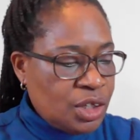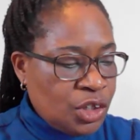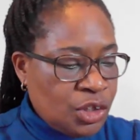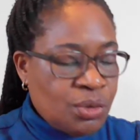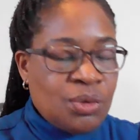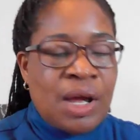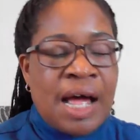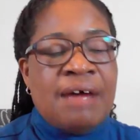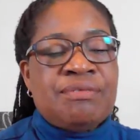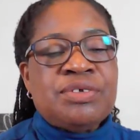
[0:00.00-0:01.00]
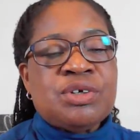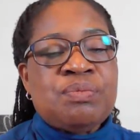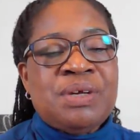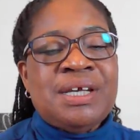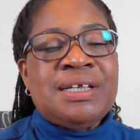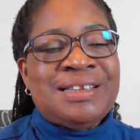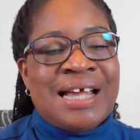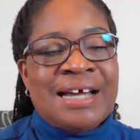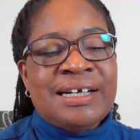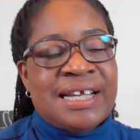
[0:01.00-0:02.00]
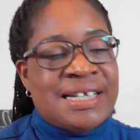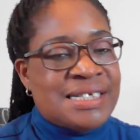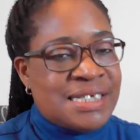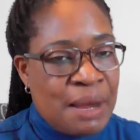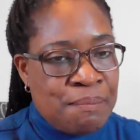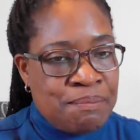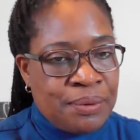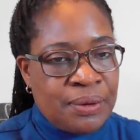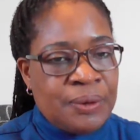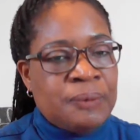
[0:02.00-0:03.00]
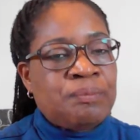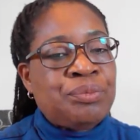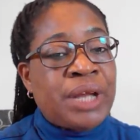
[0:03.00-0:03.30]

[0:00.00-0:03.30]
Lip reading: You have to be that example